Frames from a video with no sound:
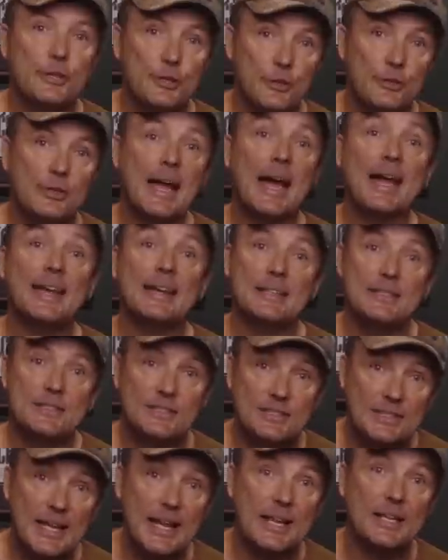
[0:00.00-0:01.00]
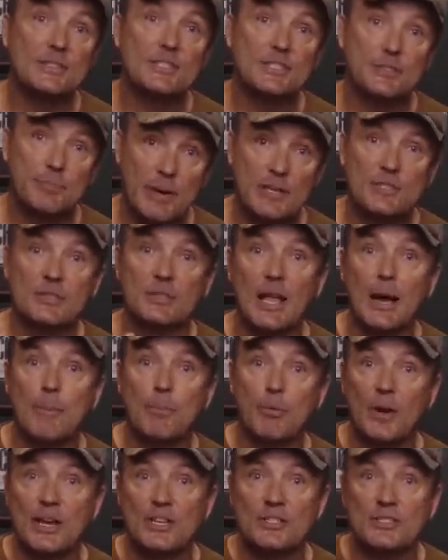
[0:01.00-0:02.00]
United States Special
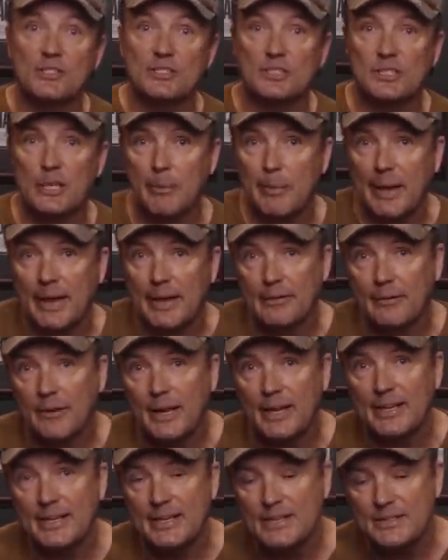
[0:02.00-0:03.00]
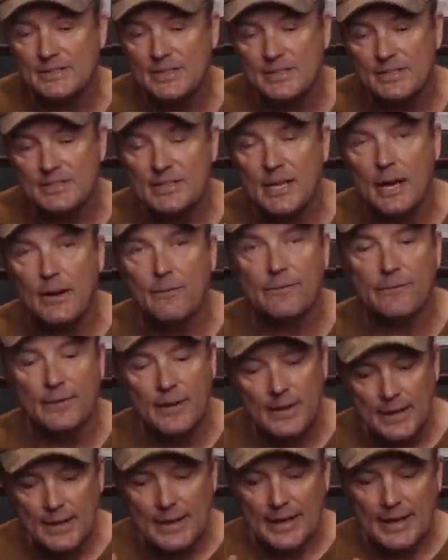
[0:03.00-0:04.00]
Operations Command. Right? Easy stuff.
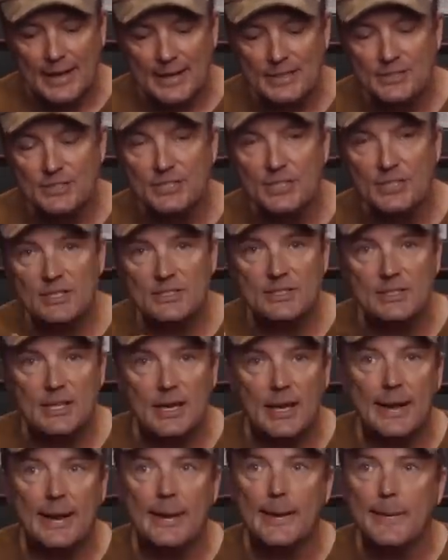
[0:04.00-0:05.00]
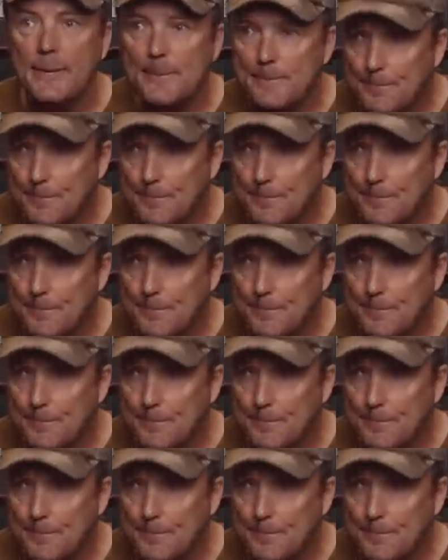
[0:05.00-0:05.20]
It's just, uh,